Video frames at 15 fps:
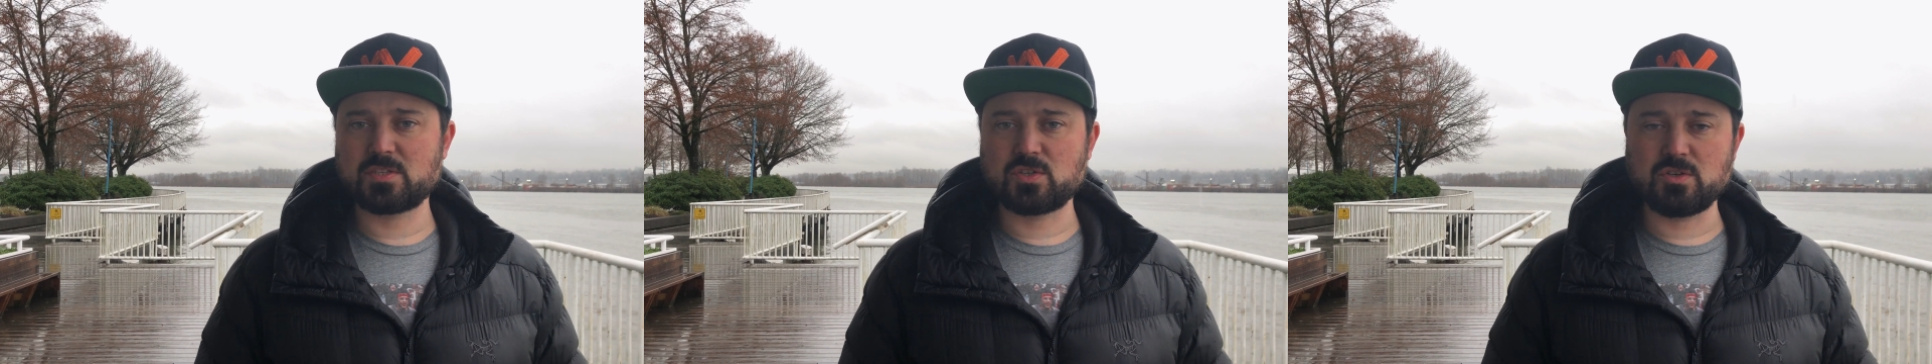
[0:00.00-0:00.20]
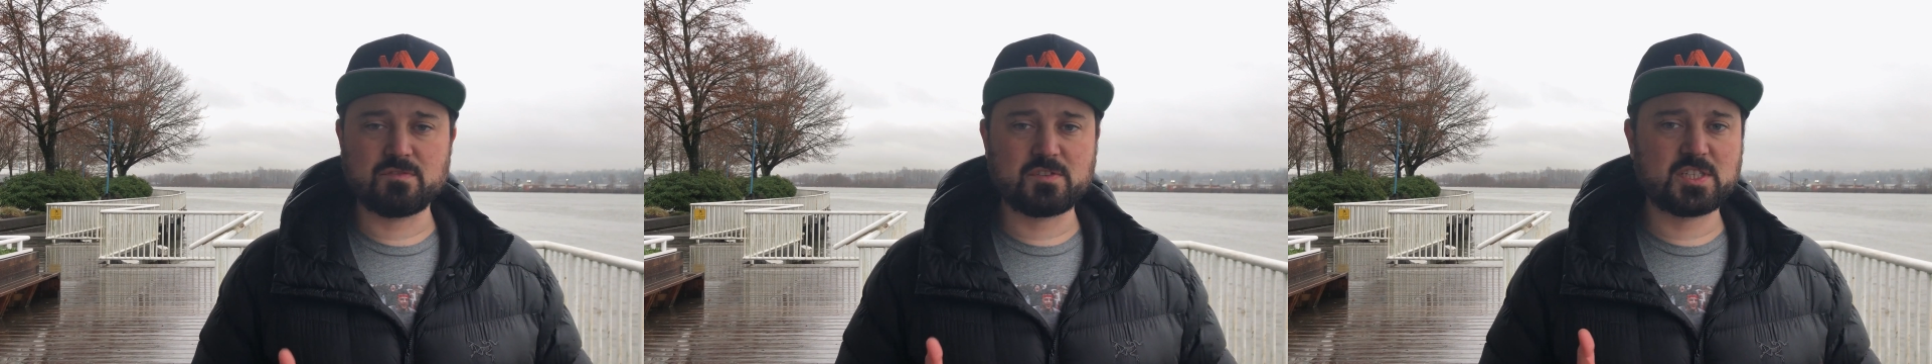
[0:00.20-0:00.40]

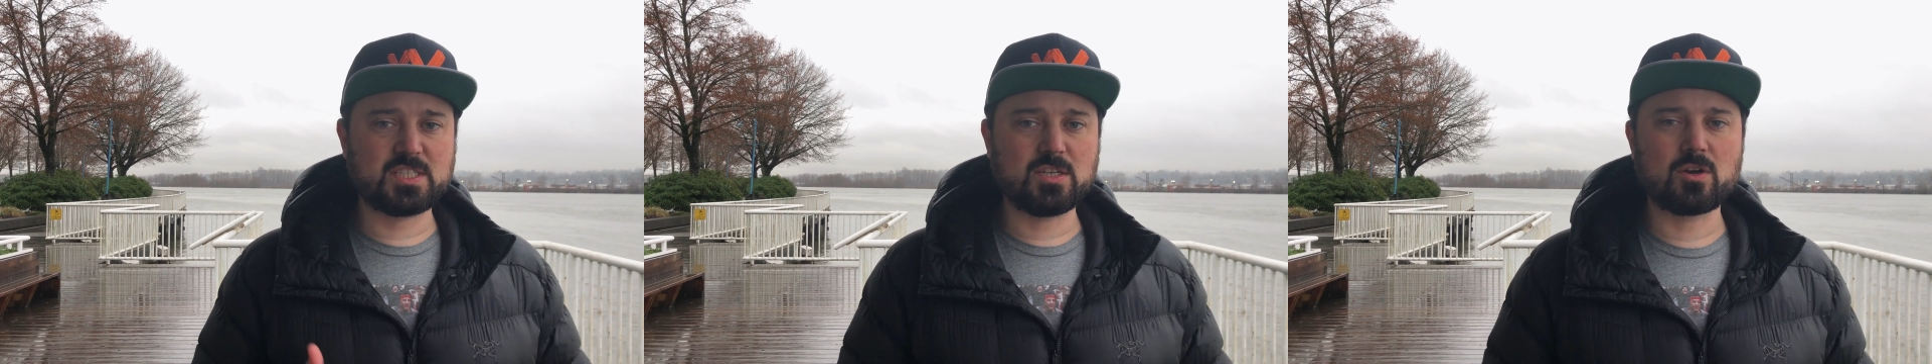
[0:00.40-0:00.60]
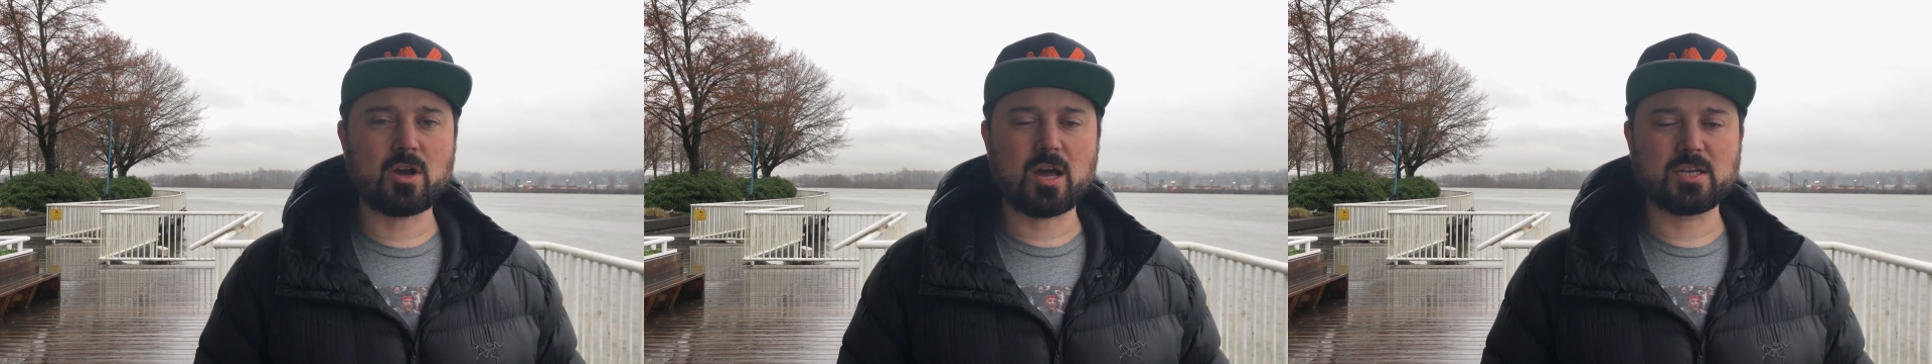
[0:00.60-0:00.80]
so you've
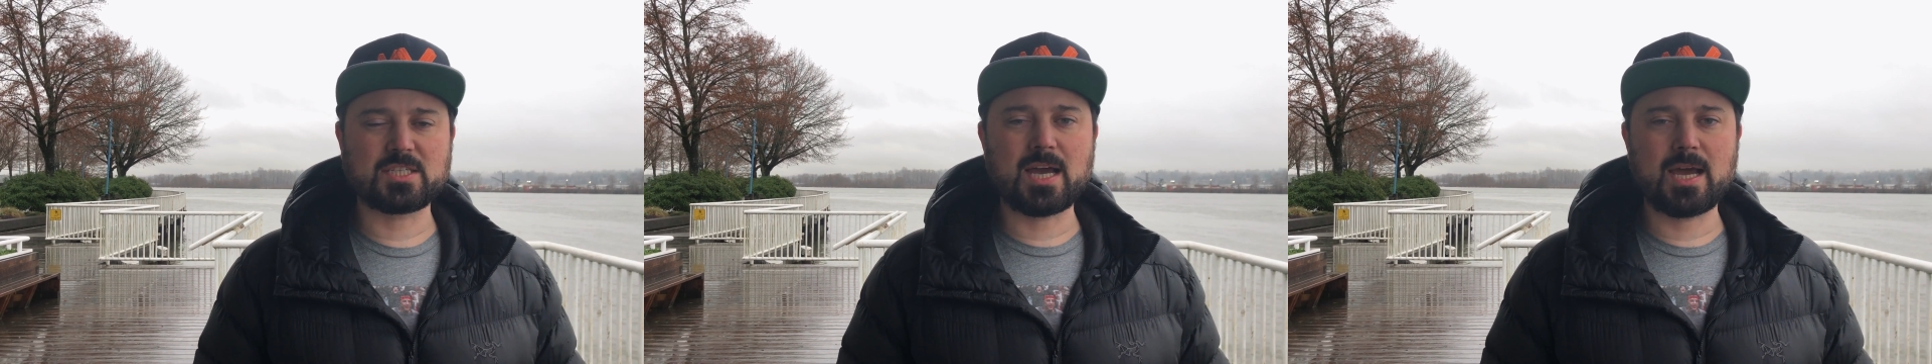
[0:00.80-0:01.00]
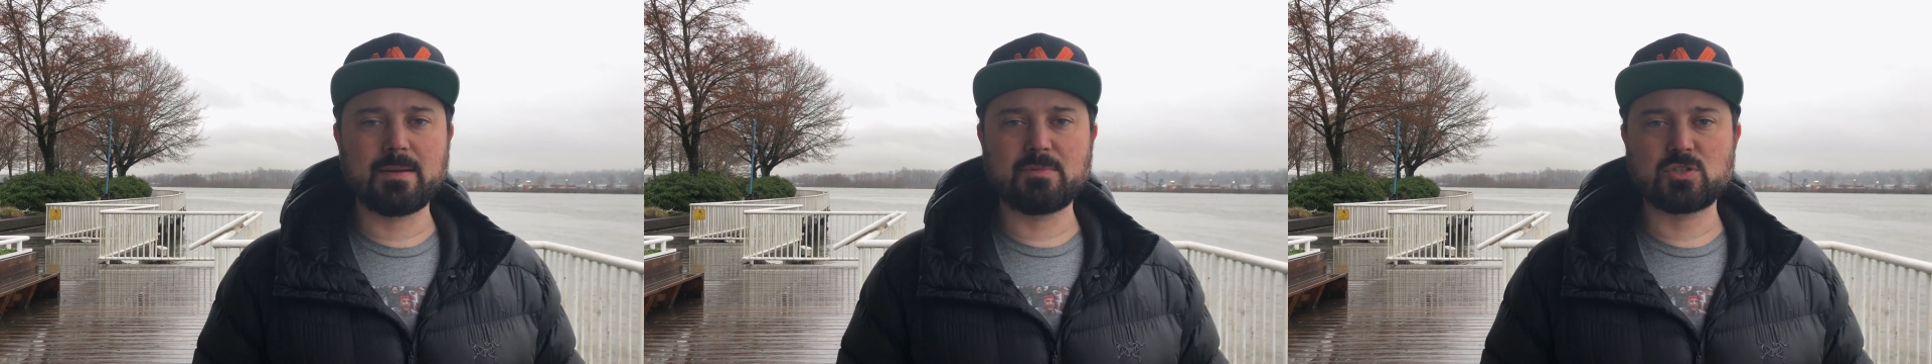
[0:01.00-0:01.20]
still got
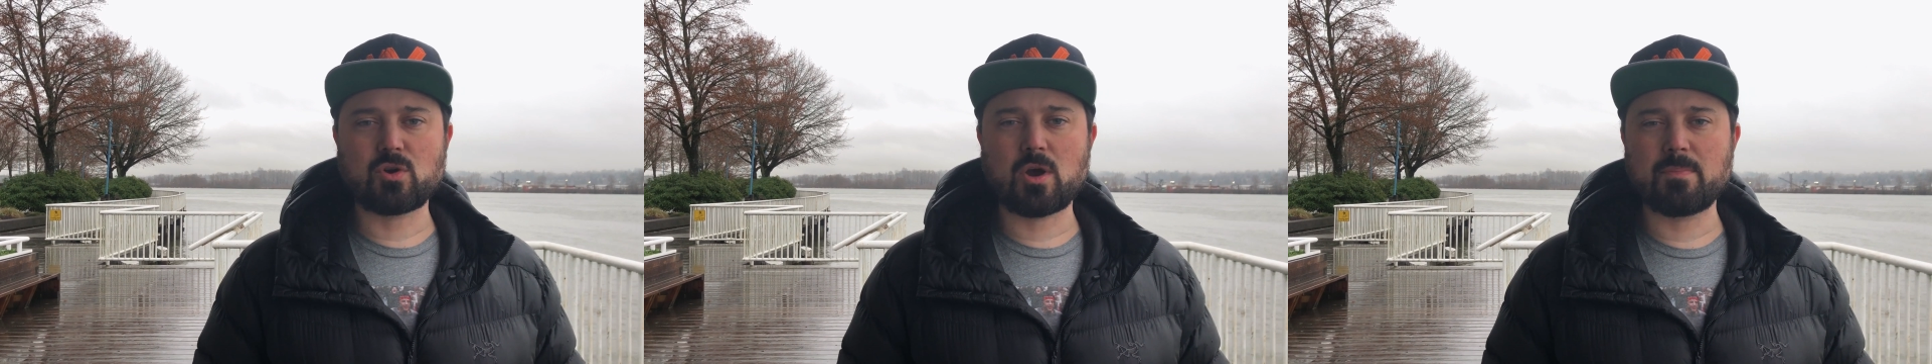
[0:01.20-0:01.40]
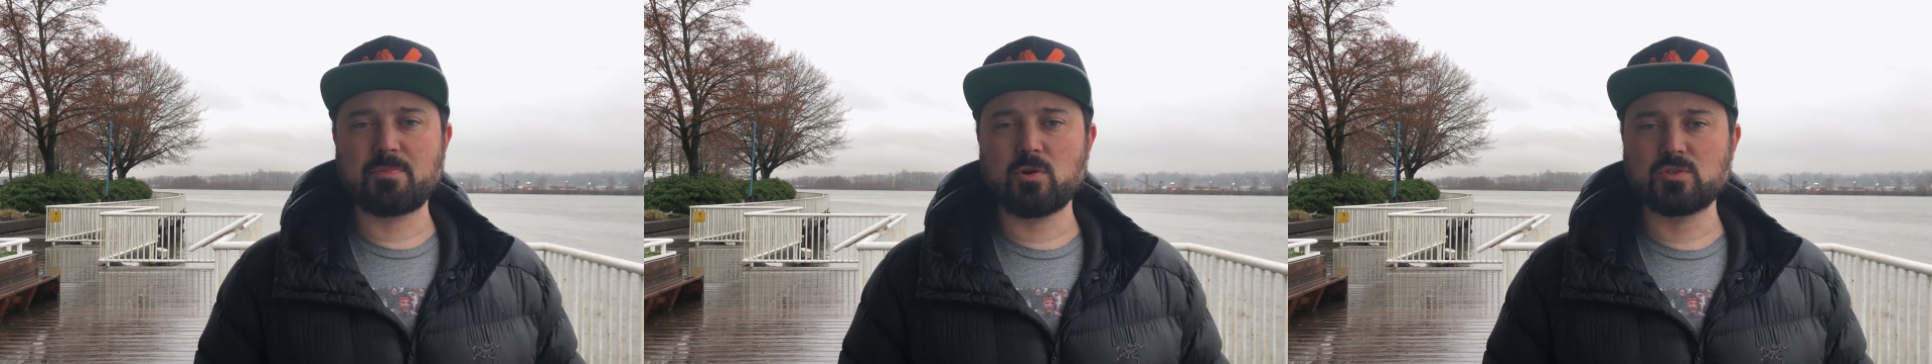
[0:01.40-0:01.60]
time to
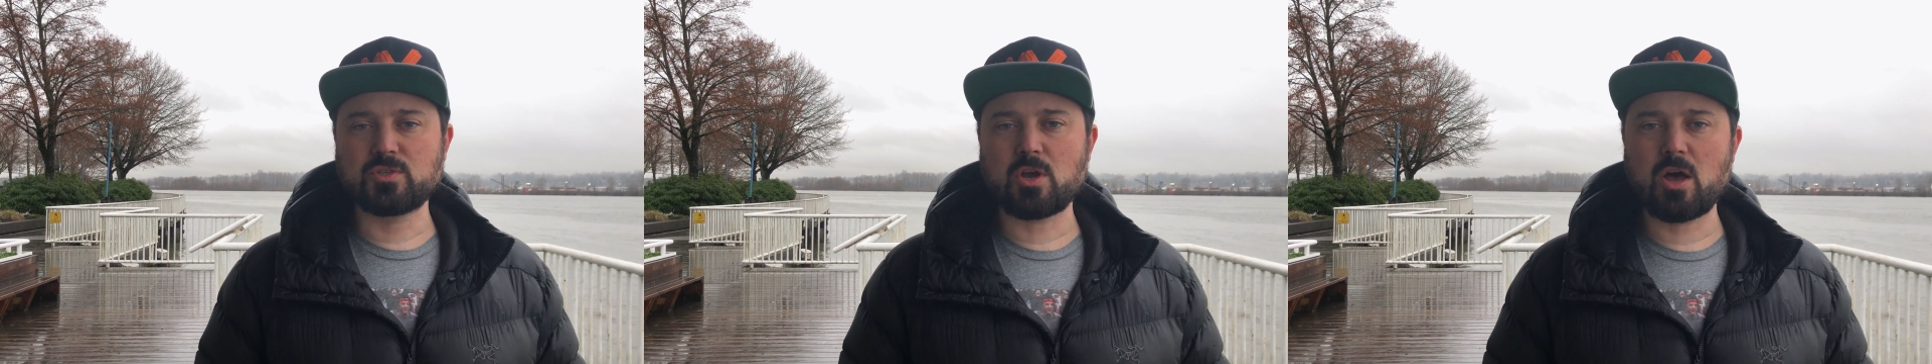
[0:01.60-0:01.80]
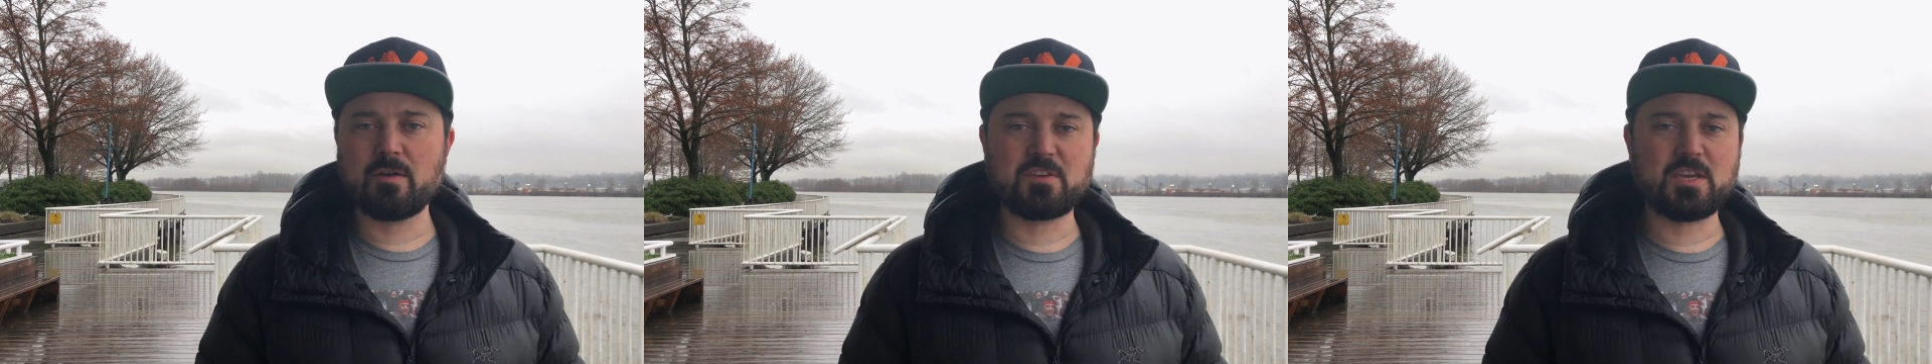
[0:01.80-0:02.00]
drop those
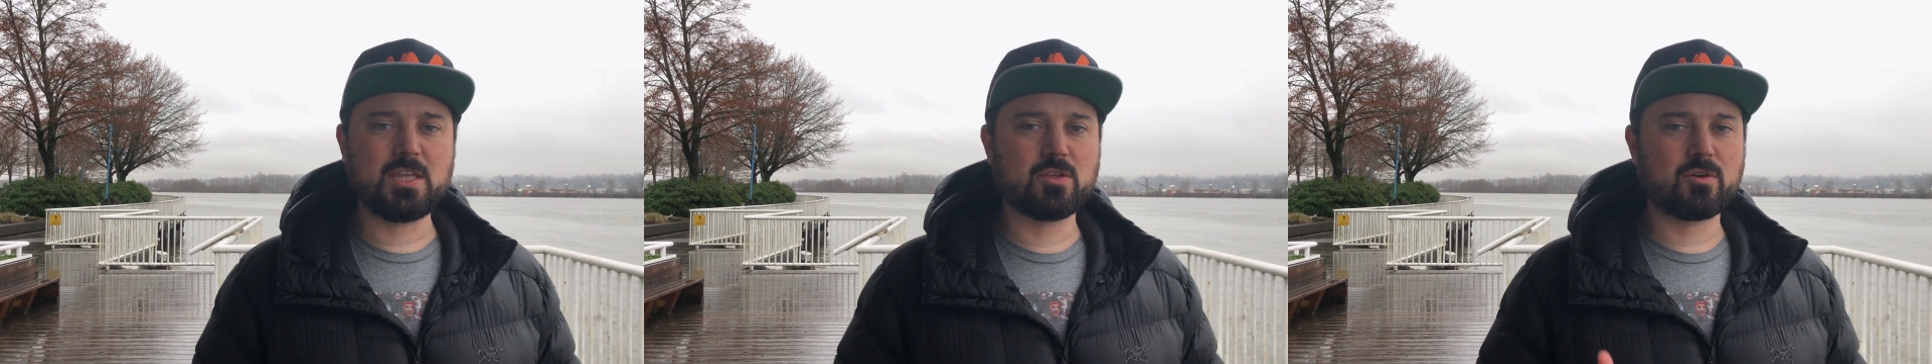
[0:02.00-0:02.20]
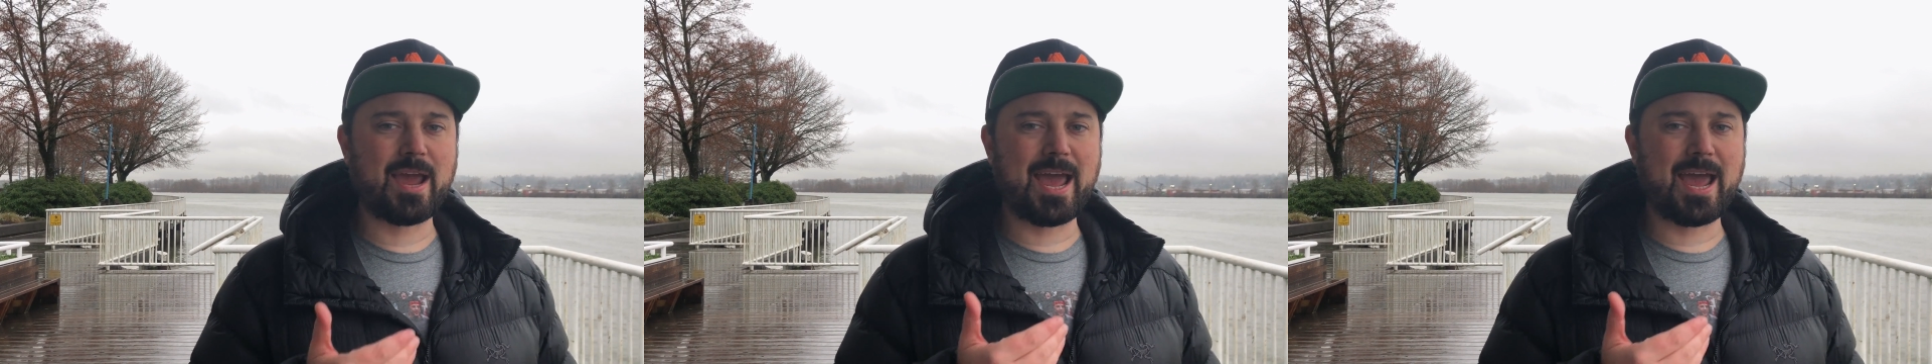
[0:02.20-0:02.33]
off either